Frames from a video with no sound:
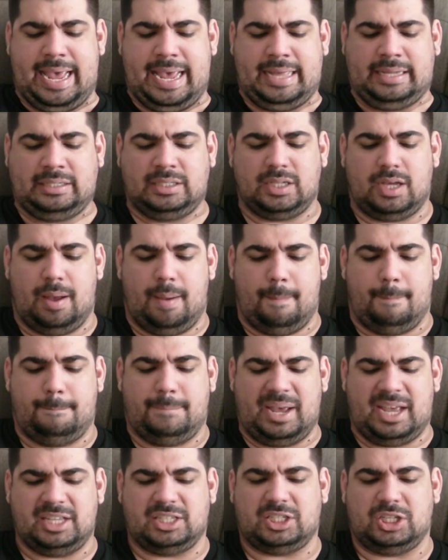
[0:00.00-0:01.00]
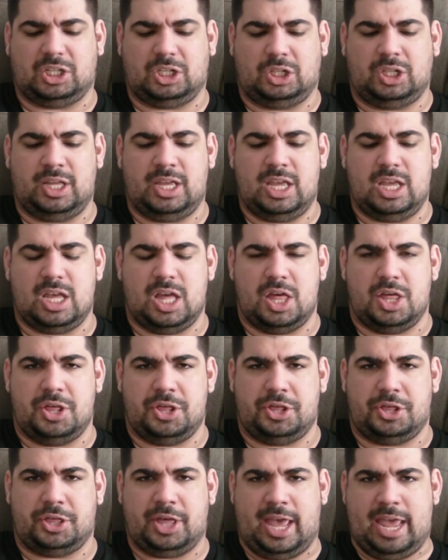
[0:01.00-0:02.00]
and basically
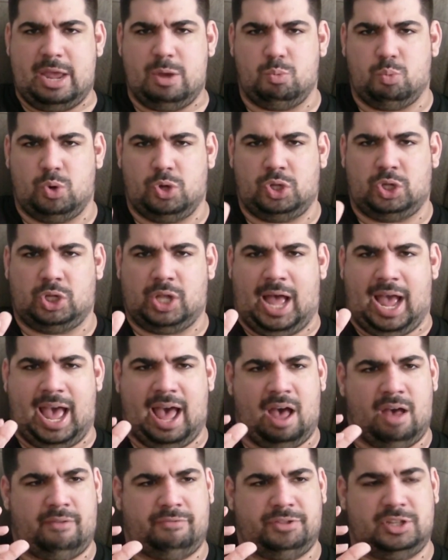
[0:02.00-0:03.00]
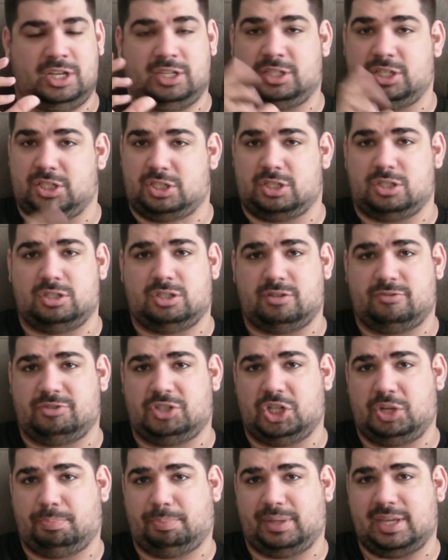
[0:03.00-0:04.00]
they will have the assistance
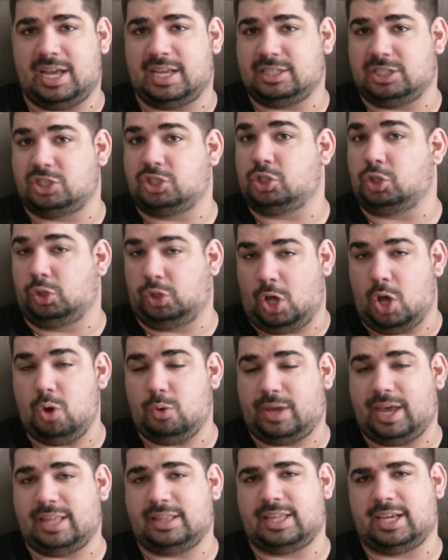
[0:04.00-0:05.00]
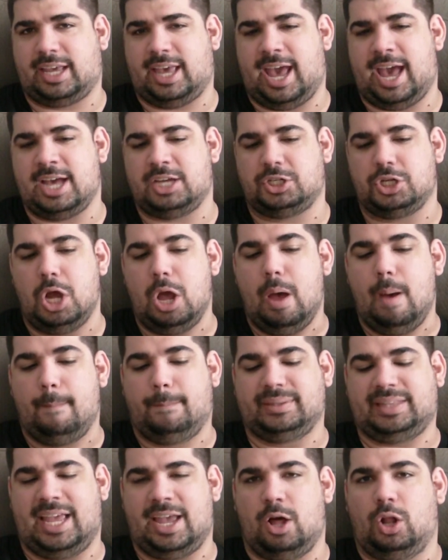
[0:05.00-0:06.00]
of GPSs to locate the cache,
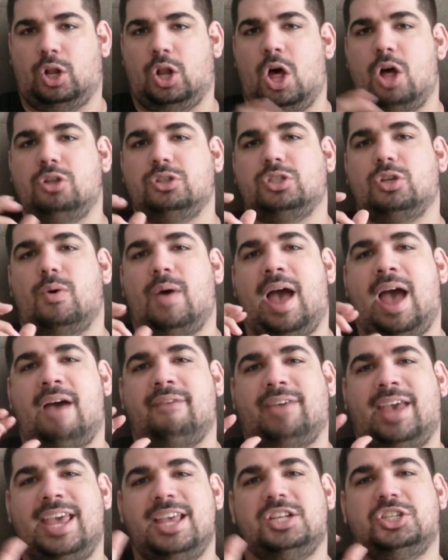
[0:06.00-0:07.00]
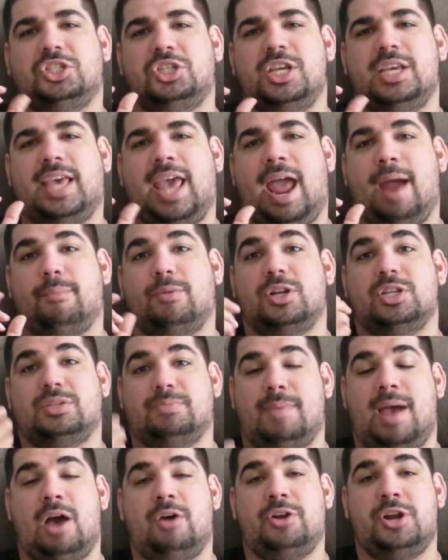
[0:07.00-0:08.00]
but they'll also have HD
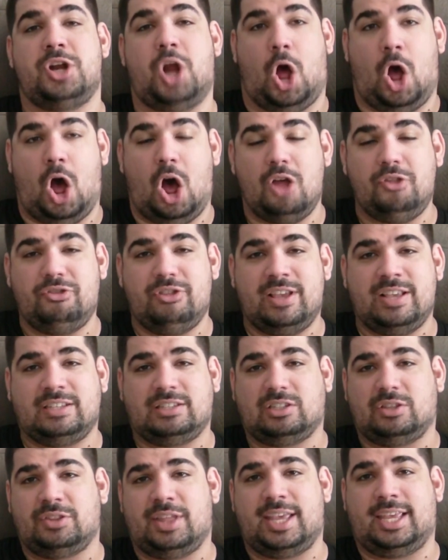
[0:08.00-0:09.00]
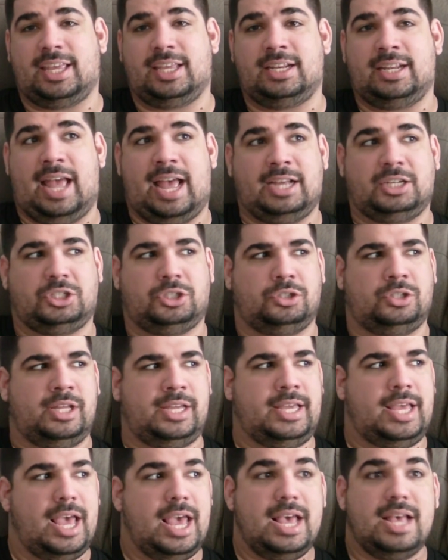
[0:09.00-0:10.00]
cameras mounted on this so they can
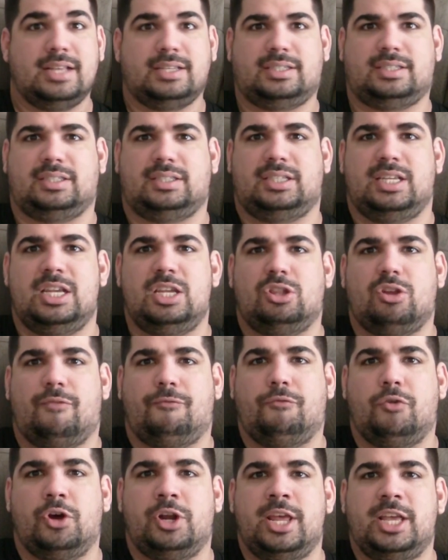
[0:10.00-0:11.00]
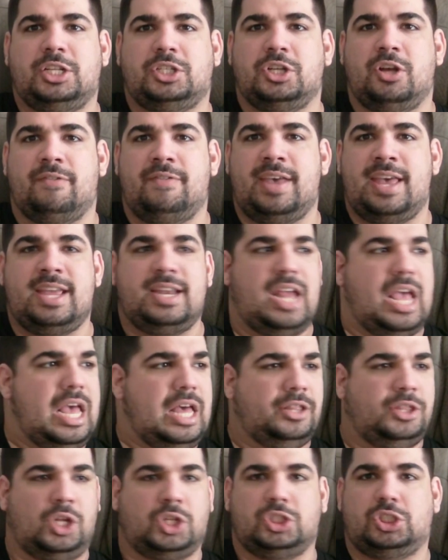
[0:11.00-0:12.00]
actually see the footage of it.
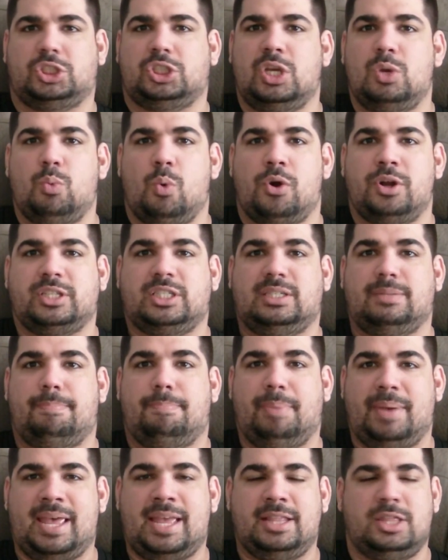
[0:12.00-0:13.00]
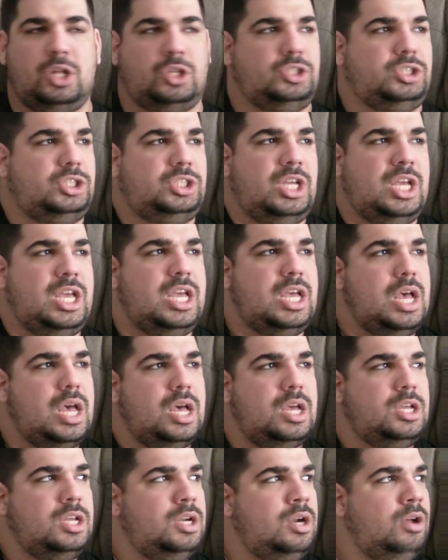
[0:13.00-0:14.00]
They'll see where it's been. They'll see,
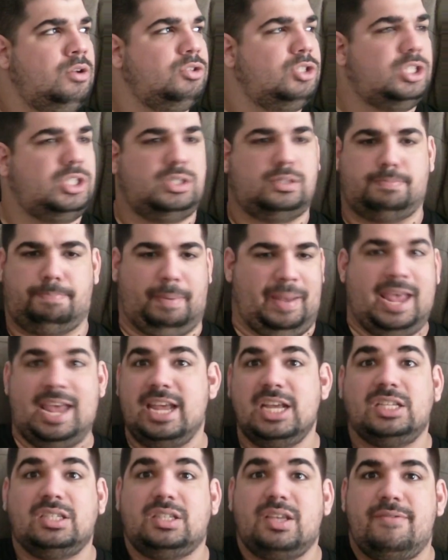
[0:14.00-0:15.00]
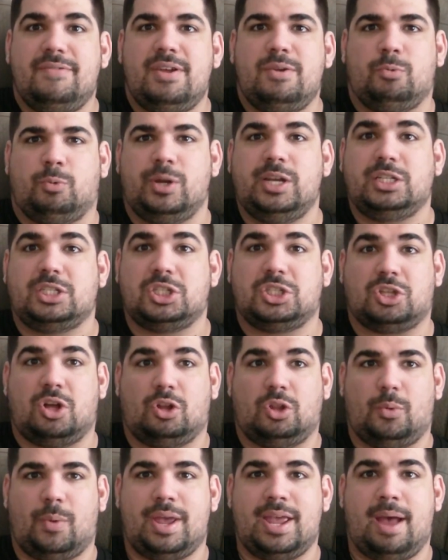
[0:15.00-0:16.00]
you know, space if it reaches
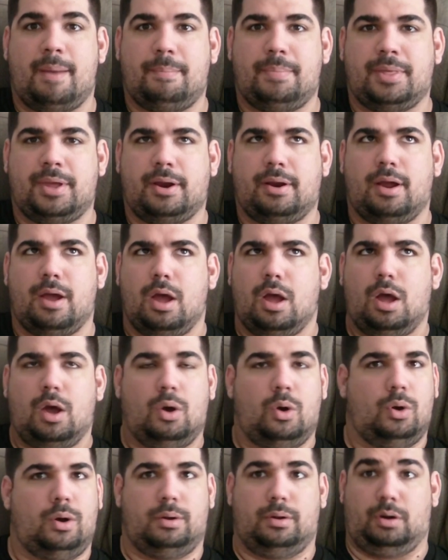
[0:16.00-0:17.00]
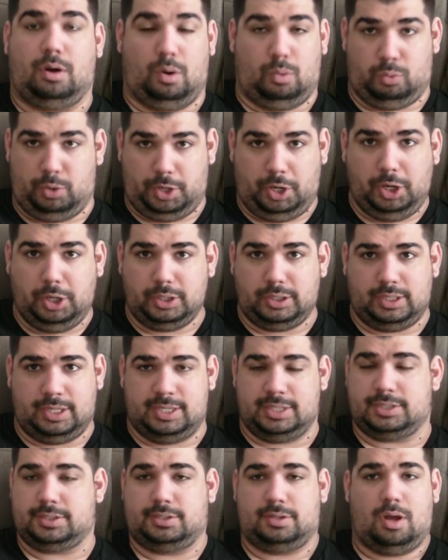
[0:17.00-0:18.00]
all the way up there.
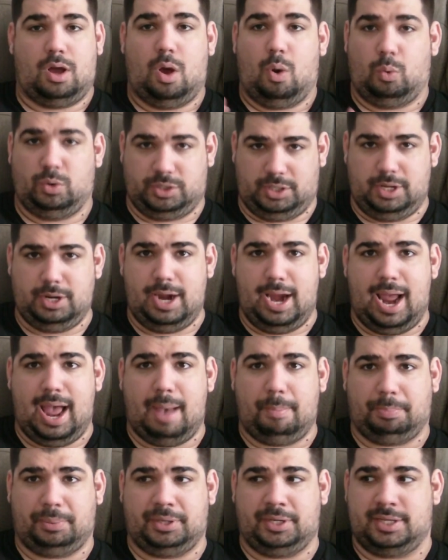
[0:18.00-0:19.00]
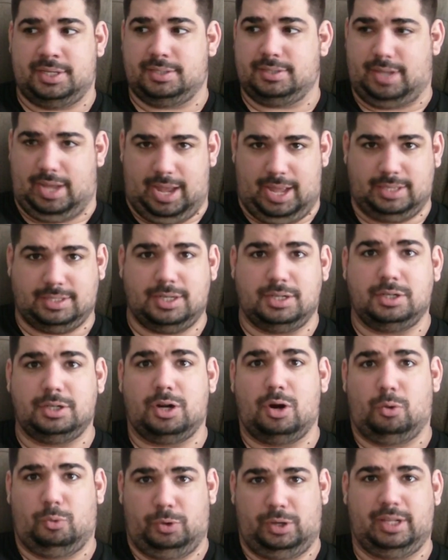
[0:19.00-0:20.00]
Regardless, what's going to happen is it's going
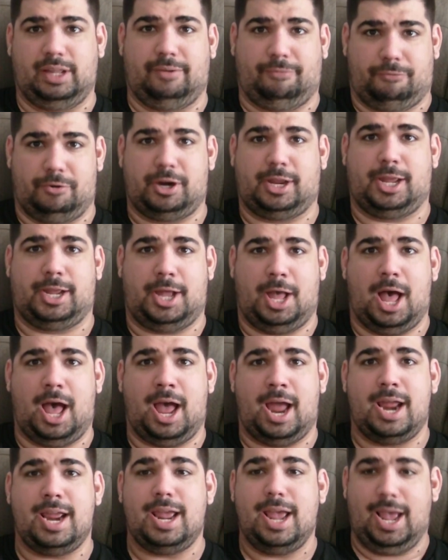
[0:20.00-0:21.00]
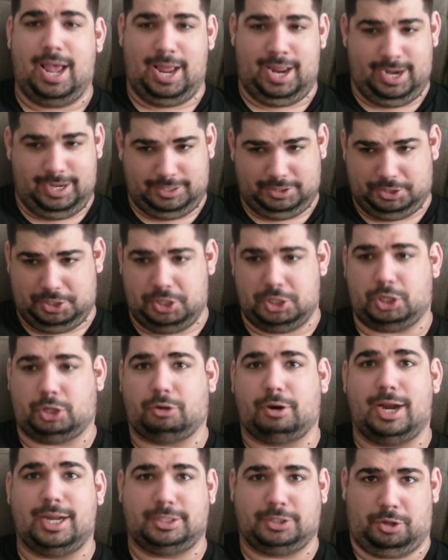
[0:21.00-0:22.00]
to go really freaking high and it's going to
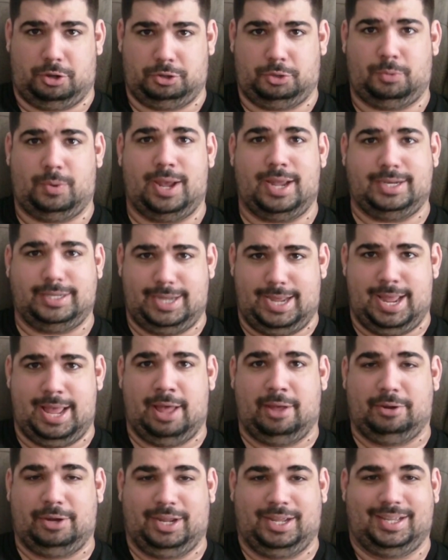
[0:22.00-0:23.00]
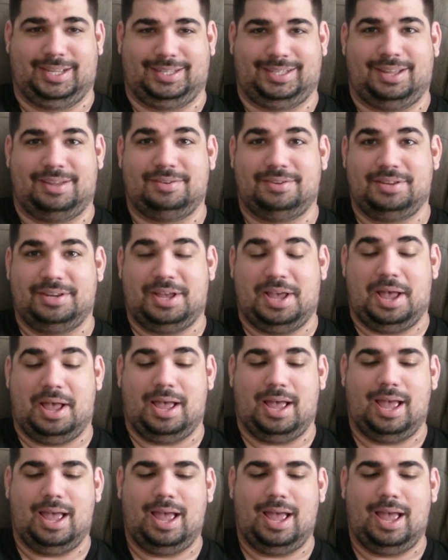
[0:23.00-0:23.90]
crash all the way down. And